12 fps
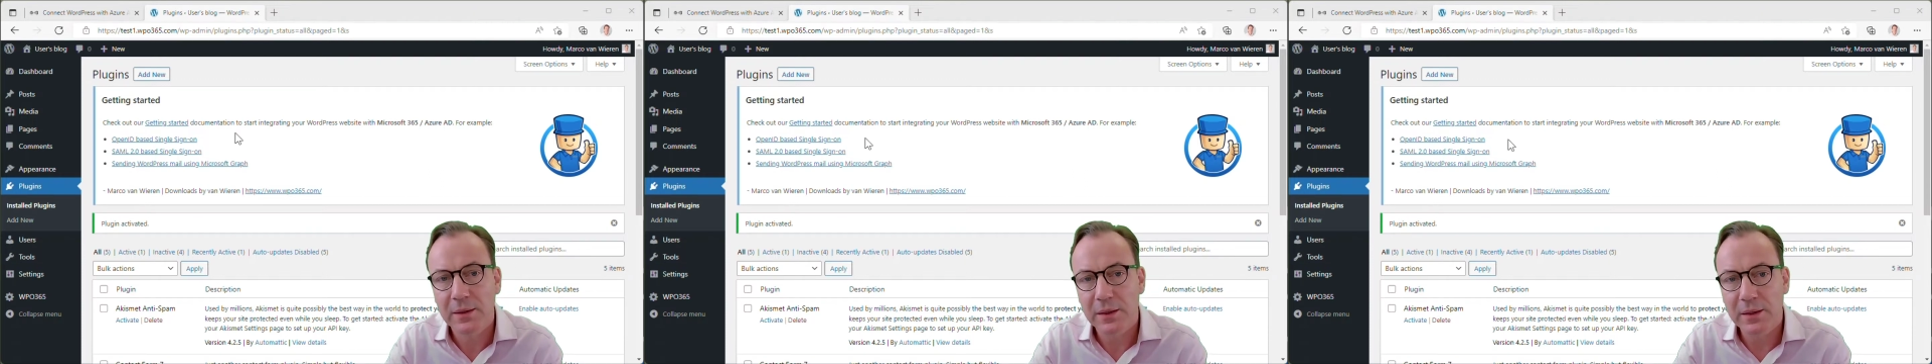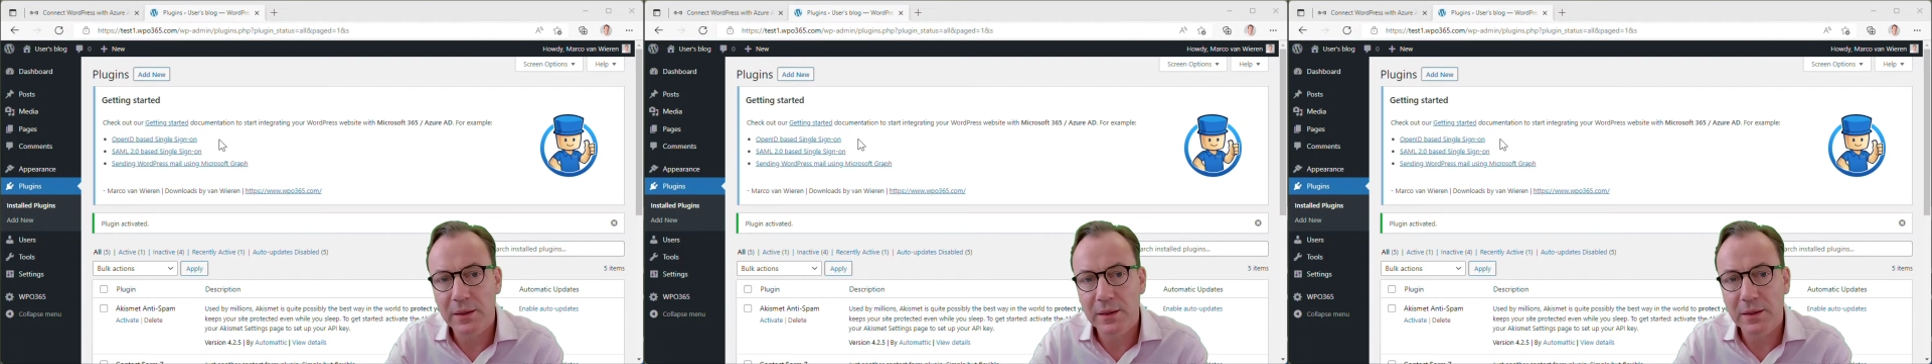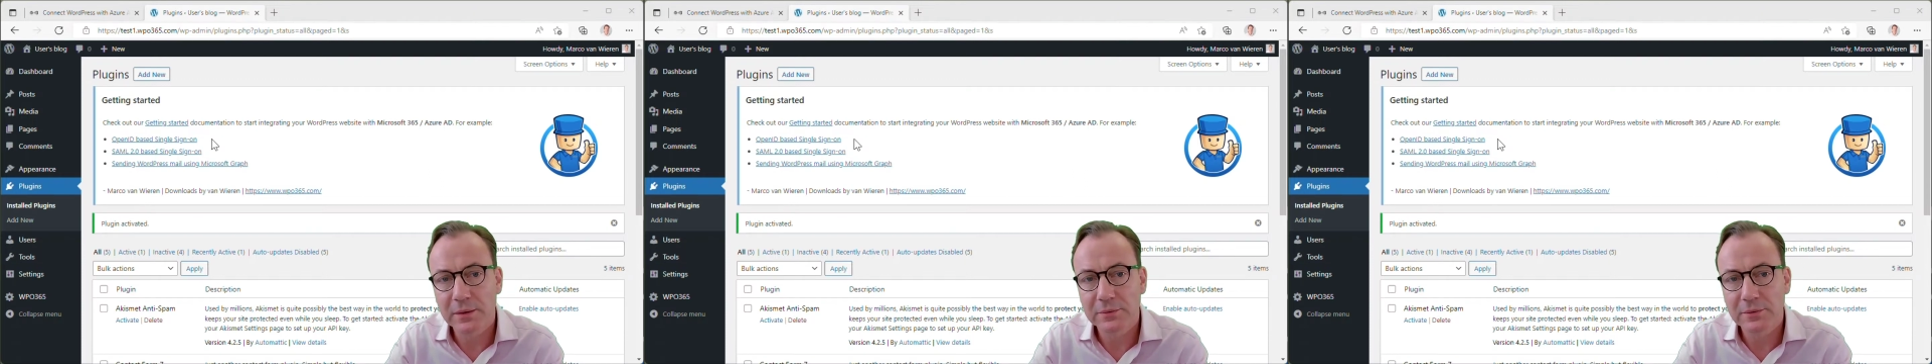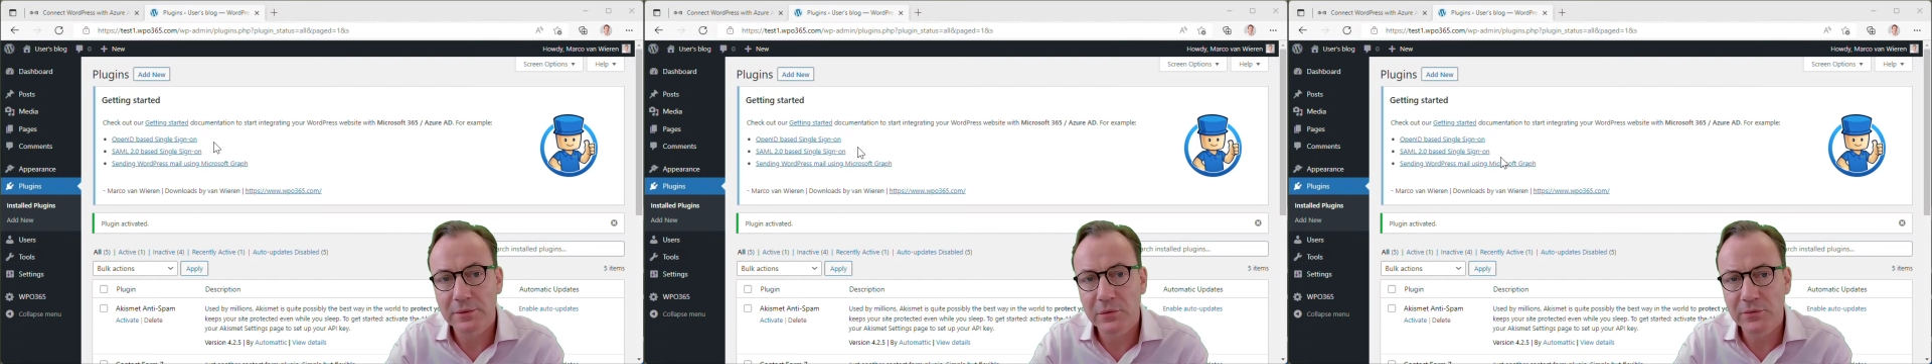
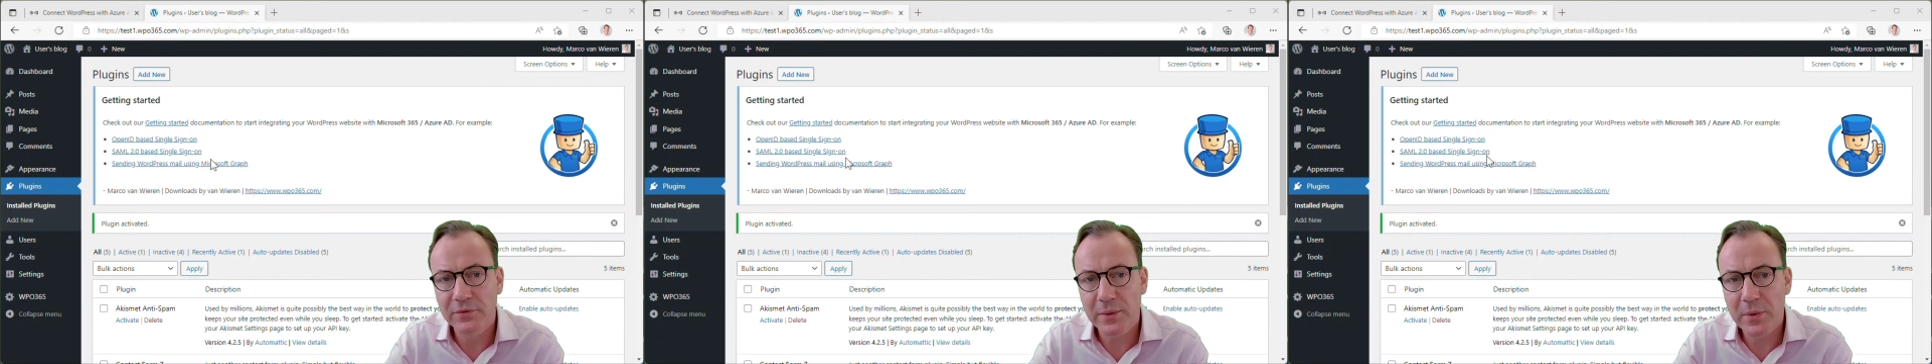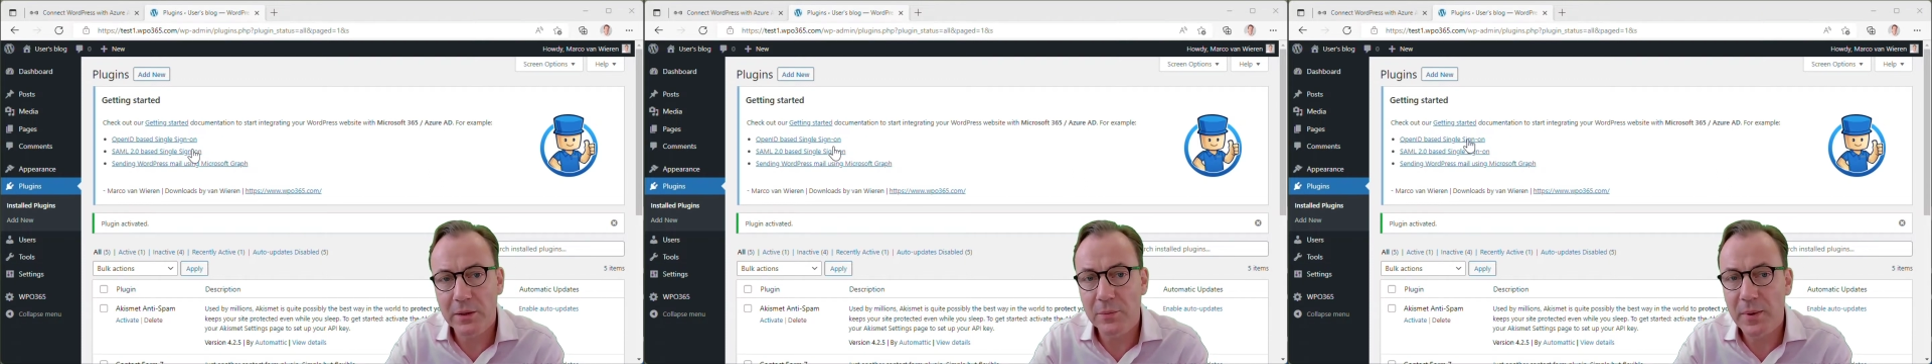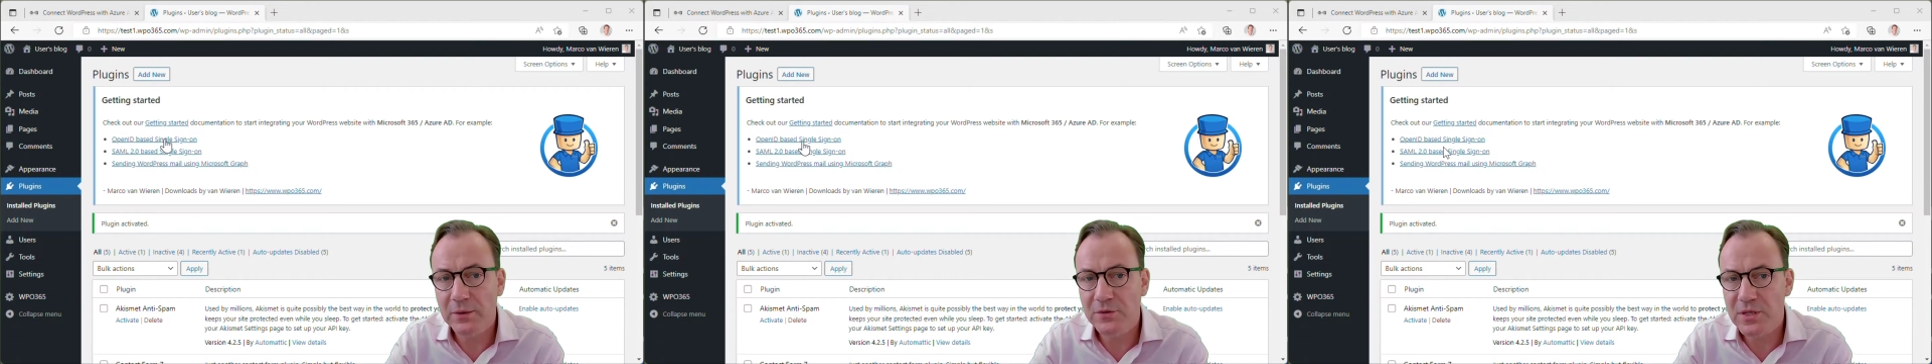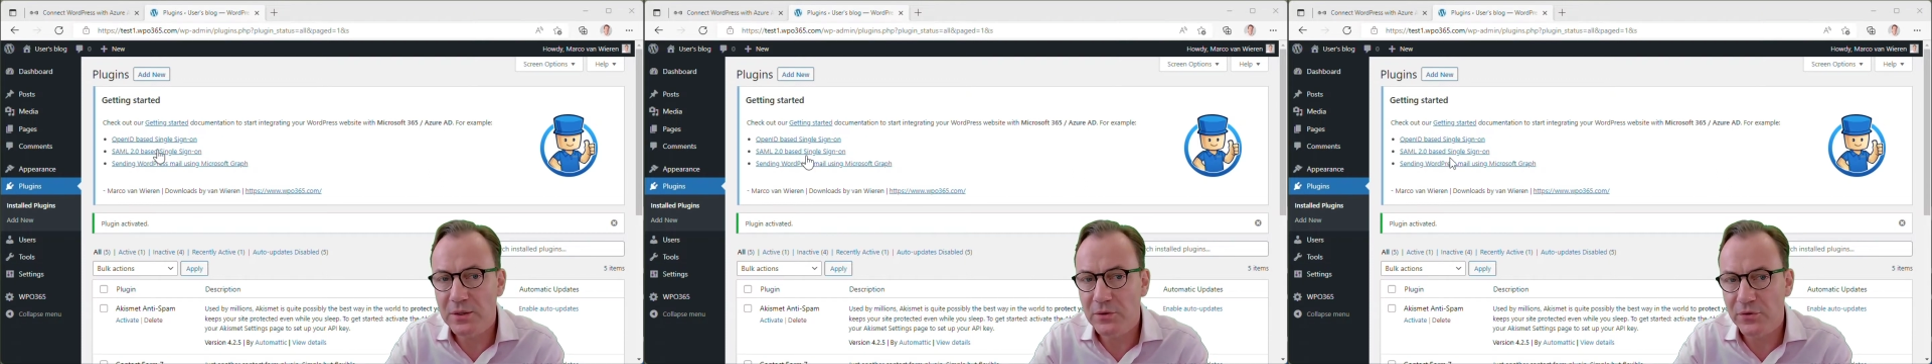Two of them are about
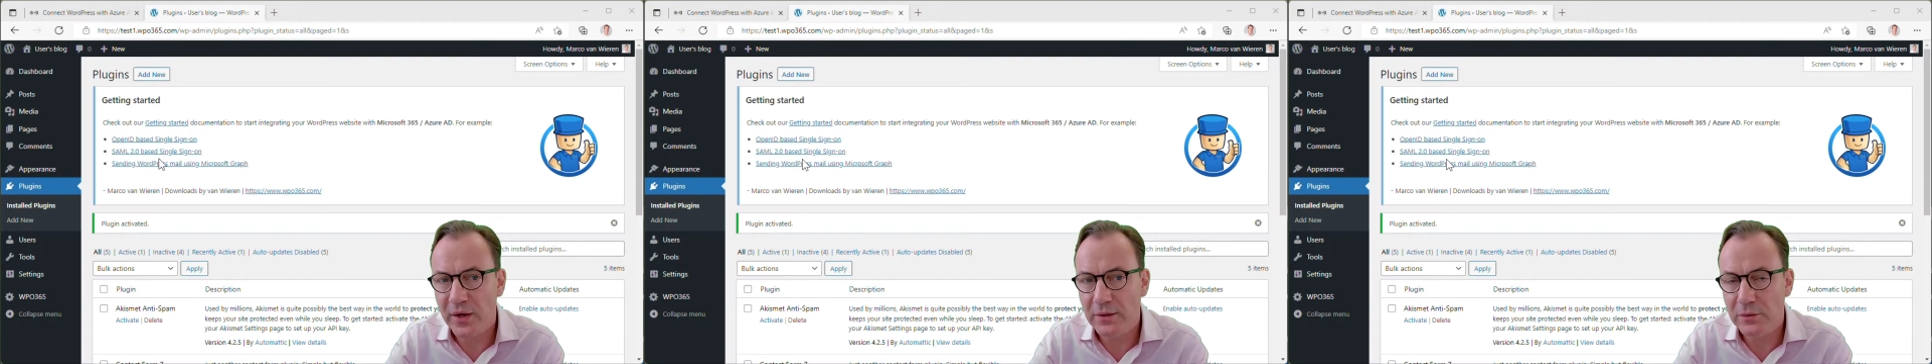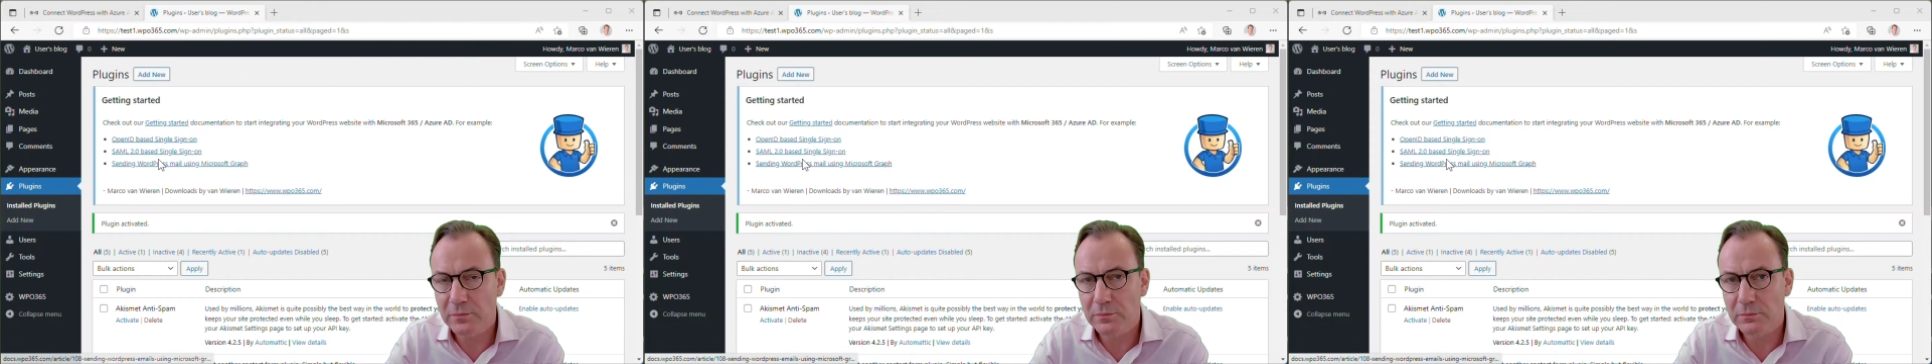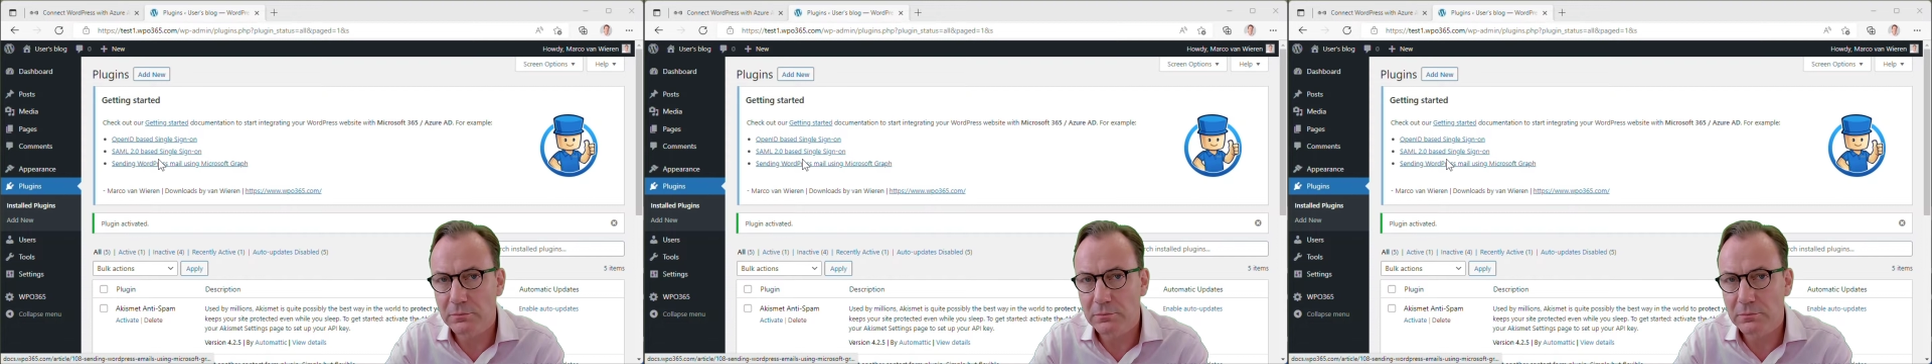single sign-on.